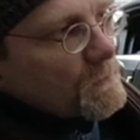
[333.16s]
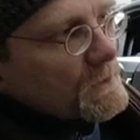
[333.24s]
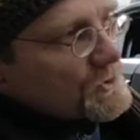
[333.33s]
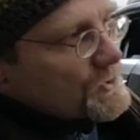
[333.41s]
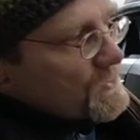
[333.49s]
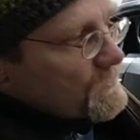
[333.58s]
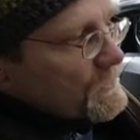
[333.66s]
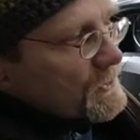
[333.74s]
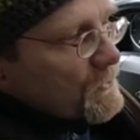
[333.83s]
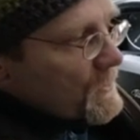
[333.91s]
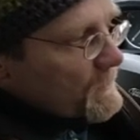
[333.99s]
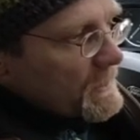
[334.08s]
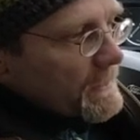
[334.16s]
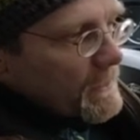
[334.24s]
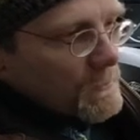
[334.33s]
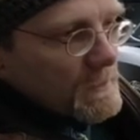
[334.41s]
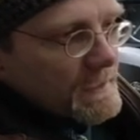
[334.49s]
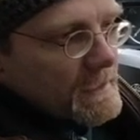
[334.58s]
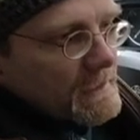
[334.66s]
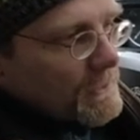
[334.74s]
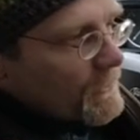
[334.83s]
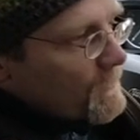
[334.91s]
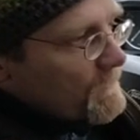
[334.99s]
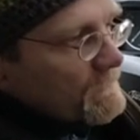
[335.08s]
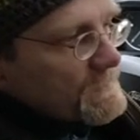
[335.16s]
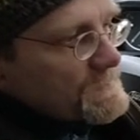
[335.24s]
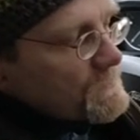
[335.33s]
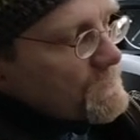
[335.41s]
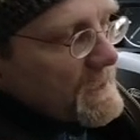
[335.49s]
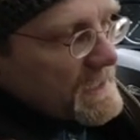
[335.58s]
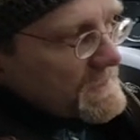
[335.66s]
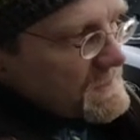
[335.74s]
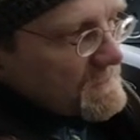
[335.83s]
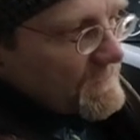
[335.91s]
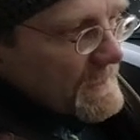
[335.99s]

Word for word: which you would normally only get over with a raced